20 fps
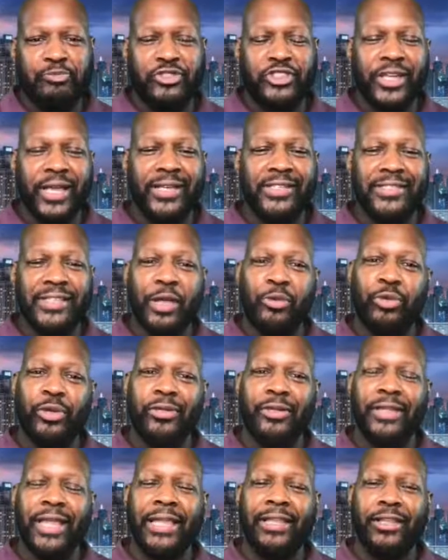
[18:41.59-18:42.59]
Chase, they
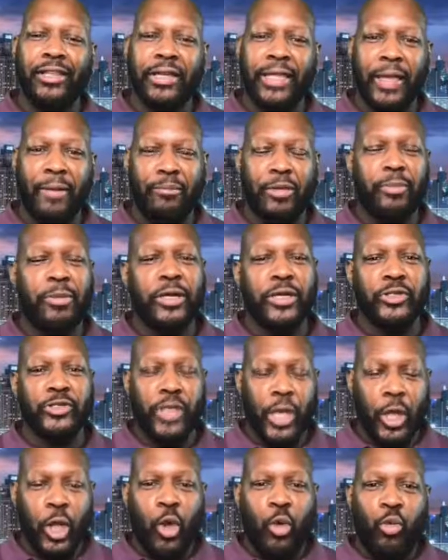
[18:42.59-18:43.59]
would look at me
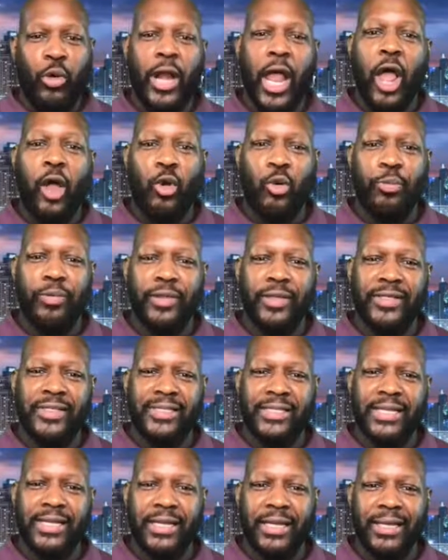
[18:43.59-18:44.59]
because when I open the
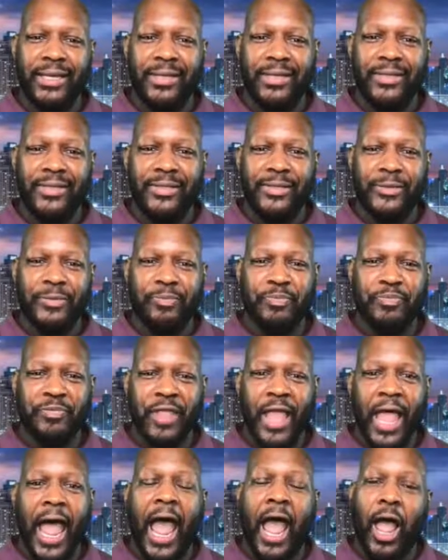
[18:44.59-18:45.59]
CDs,
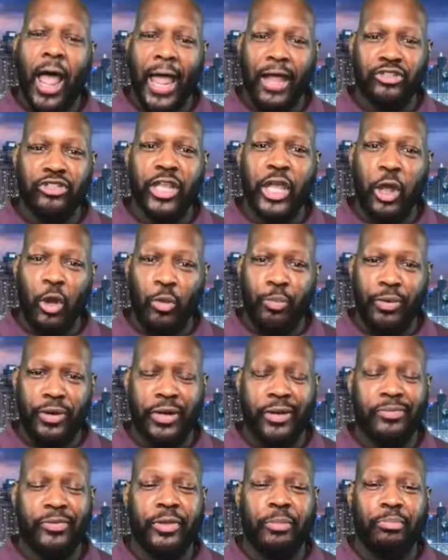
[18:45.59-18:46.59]
I actually
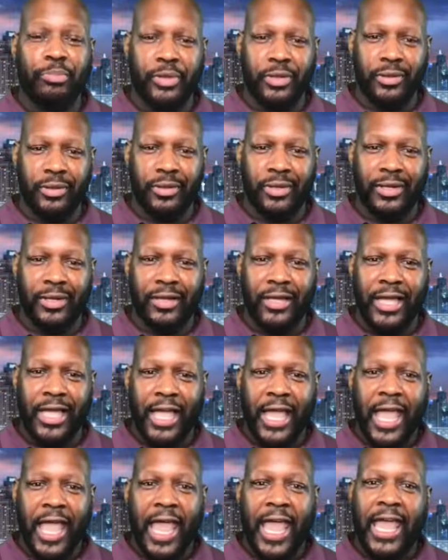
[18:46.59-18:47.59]
open up the book
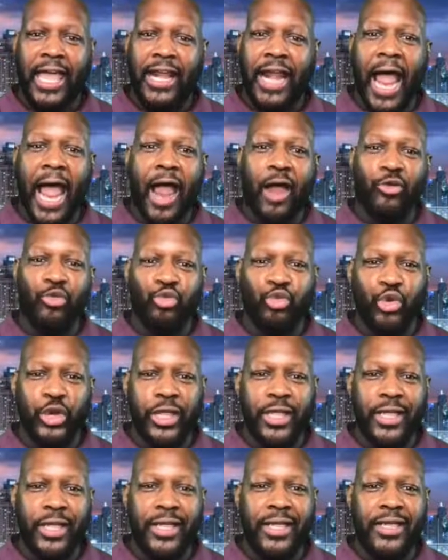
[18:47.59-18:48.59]
and I
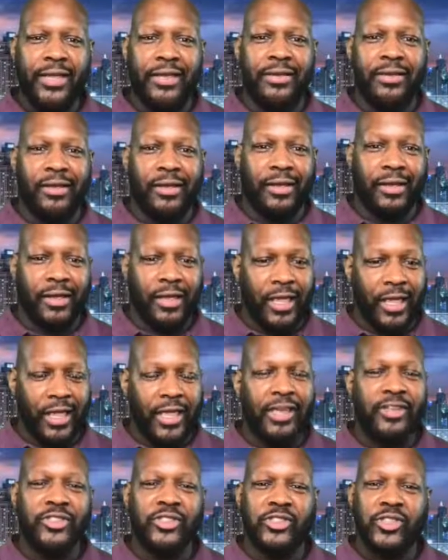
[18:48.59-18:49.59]
read
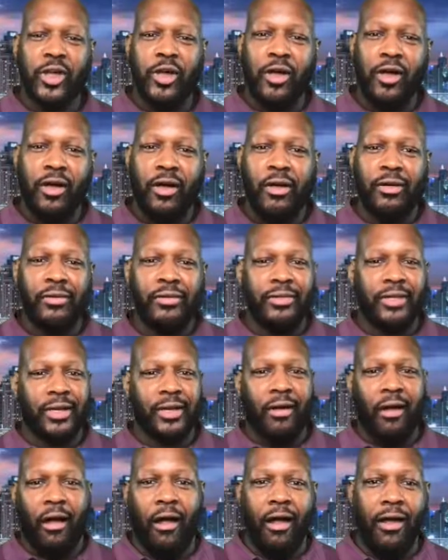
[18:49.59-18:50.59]
each song, the
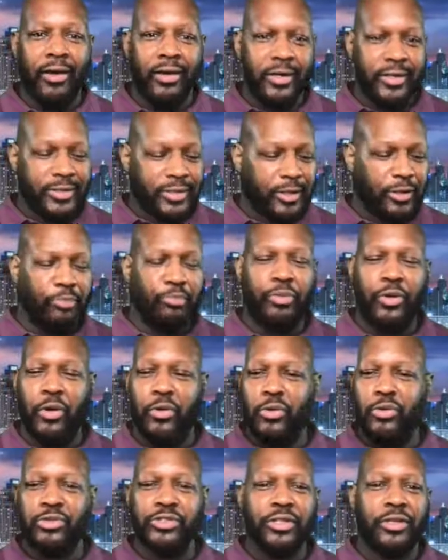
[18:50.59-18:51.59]
artist,
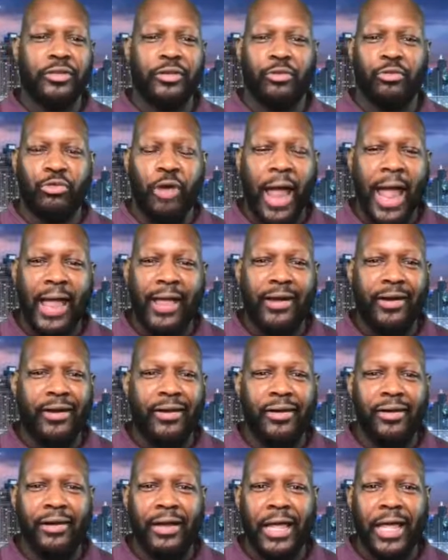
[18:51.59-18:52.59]
composer, the
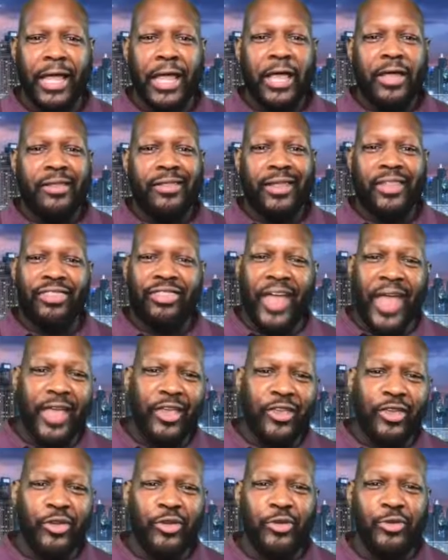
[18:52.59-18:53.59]
writer, the
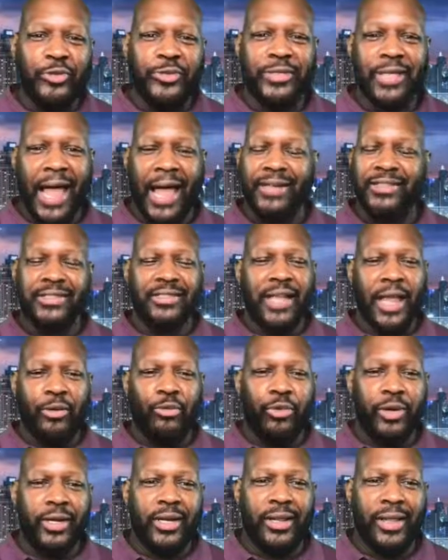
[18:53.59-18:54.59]
thank yous. I just like
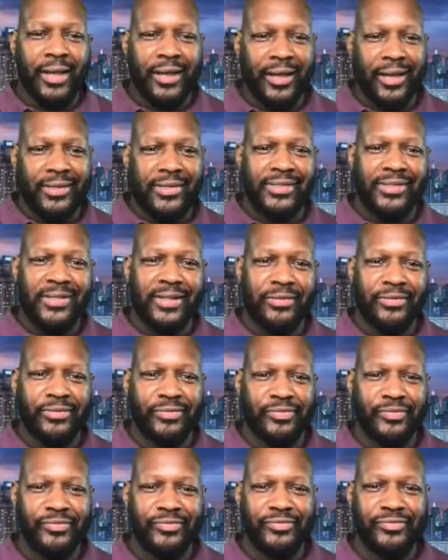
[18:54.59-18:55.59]
reading that kind of stuff.